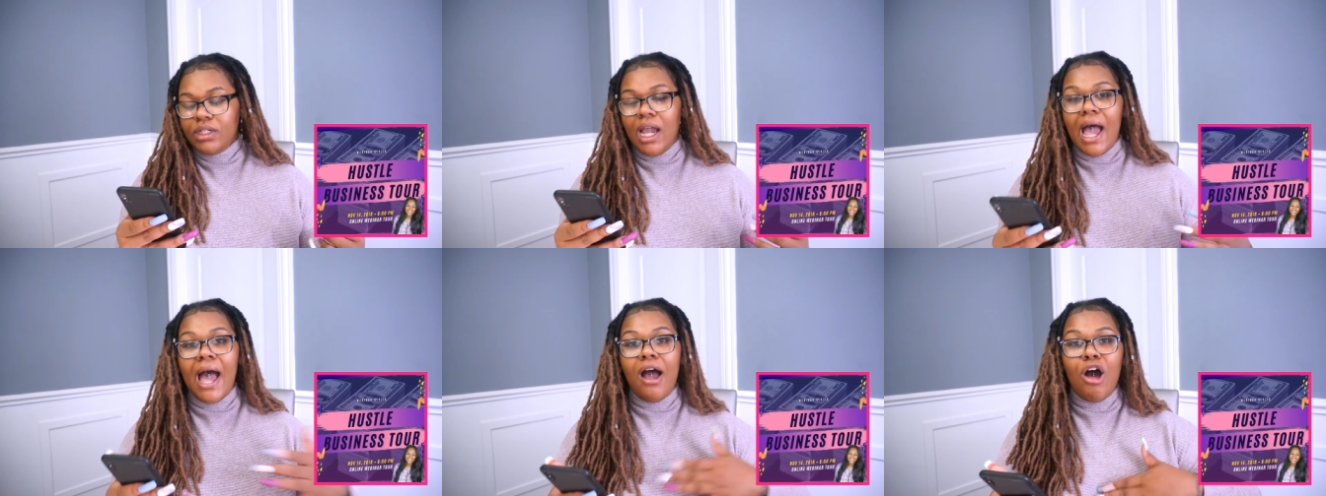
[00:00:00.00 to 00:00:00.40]

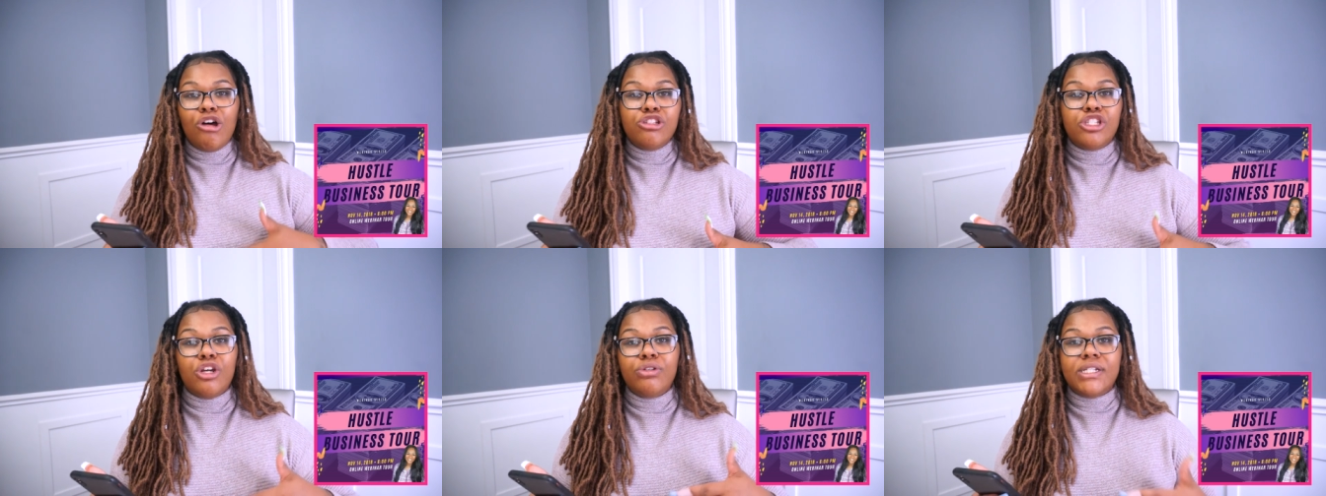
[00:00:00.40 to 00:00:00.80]
I
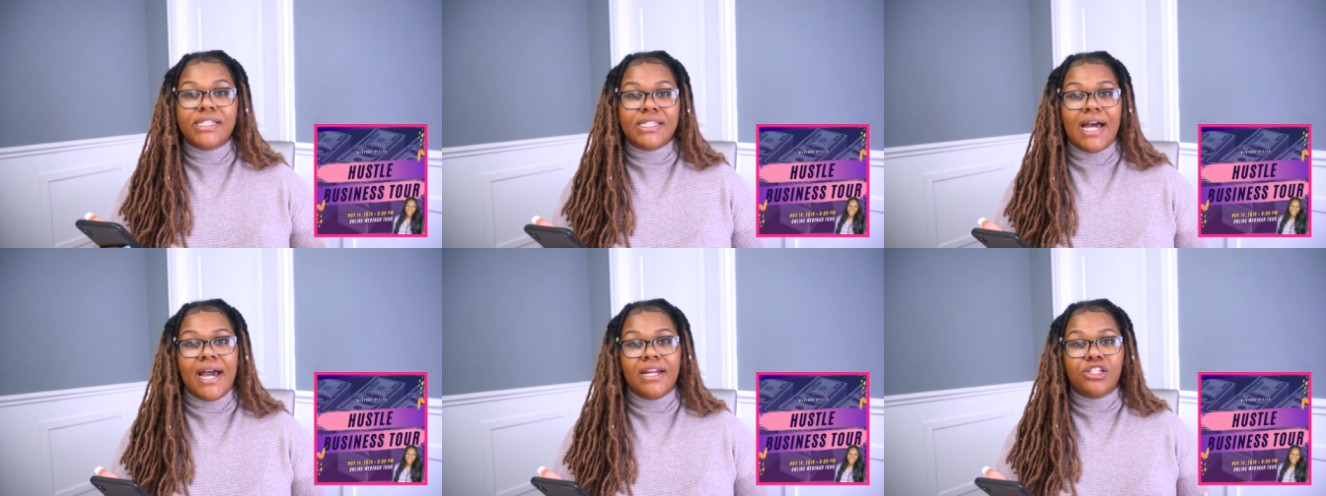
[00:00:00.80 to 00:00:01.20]
also
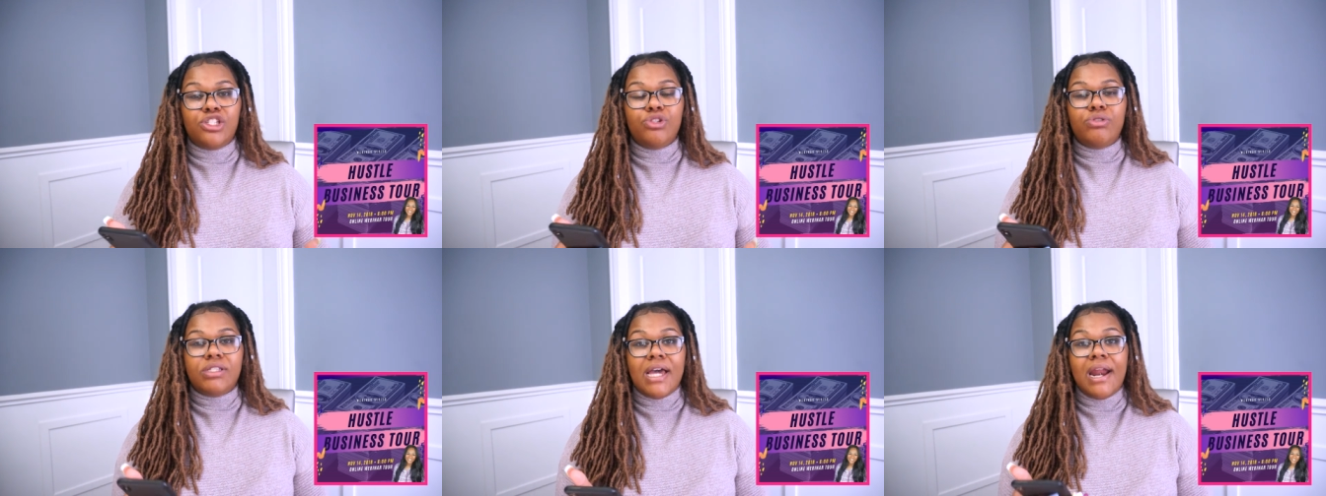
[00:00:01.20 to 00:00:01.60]
decided
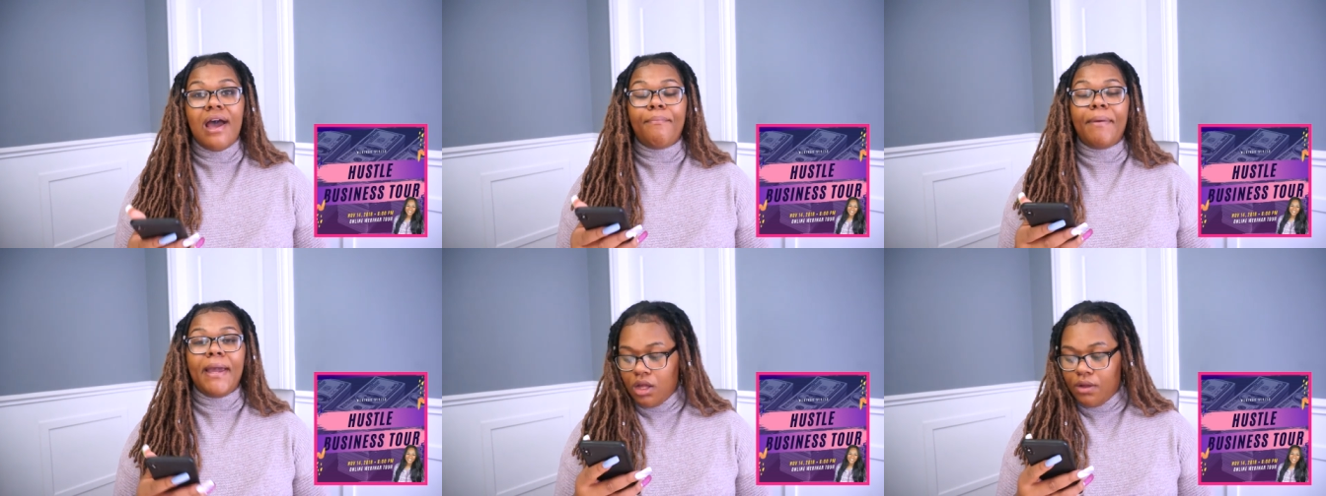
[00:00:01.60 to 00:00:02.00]
to set
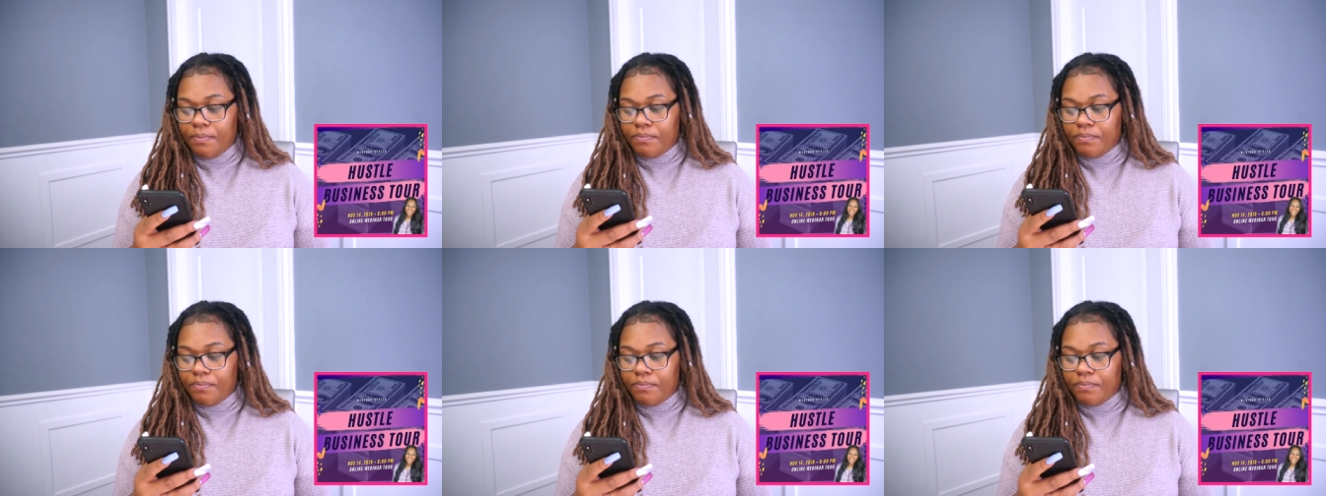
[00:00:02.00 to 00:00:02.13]
up a